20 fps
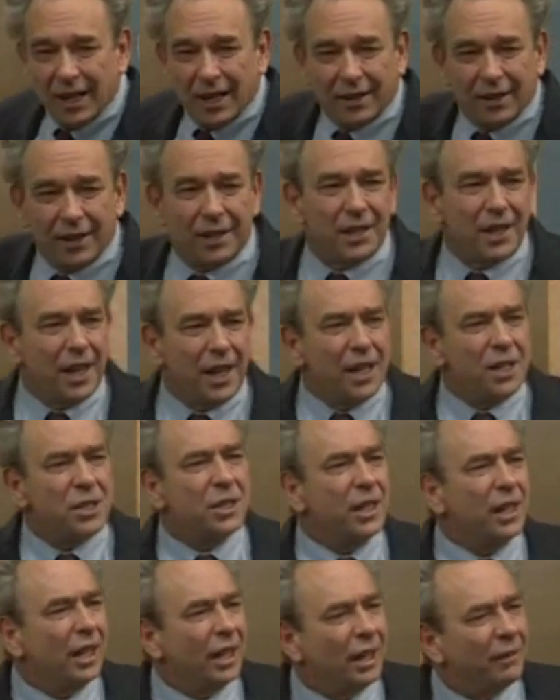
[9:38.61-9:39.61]
the
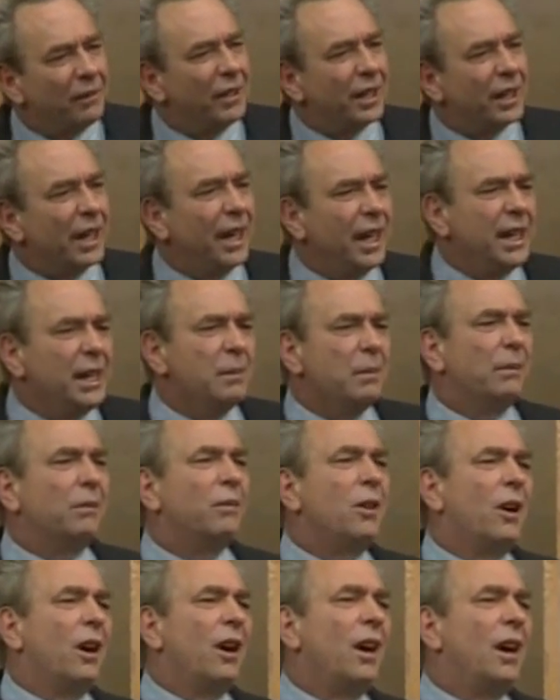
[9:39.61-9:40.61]
teaching of the kingdom of
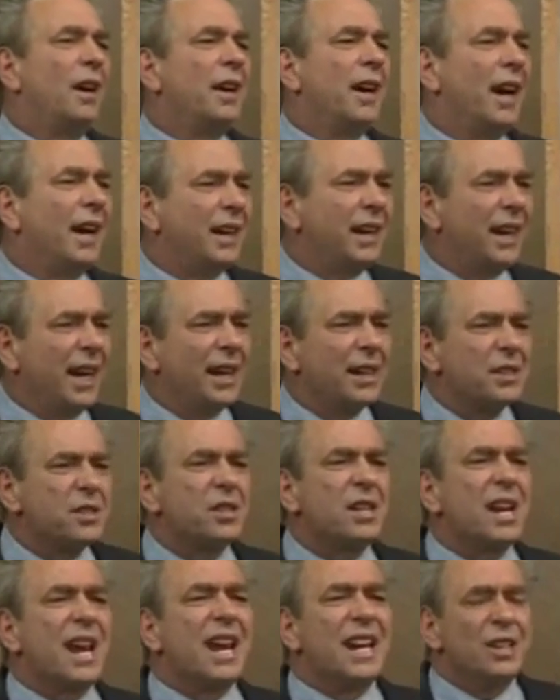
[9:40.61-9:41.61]
God
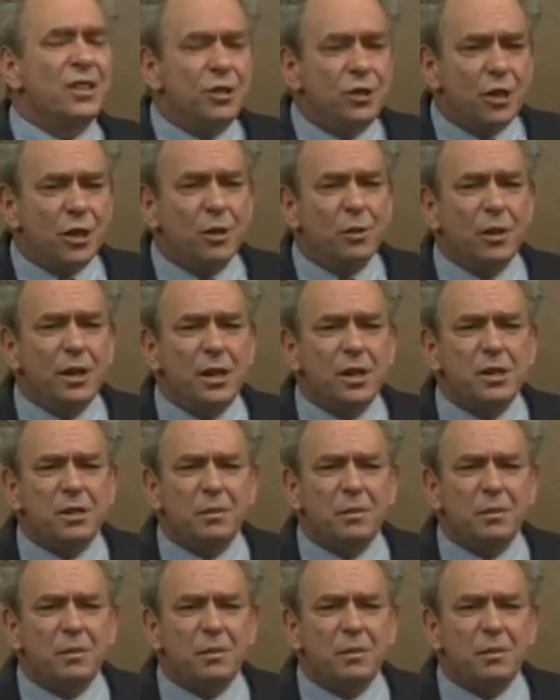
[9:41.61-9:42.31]
against a Jewish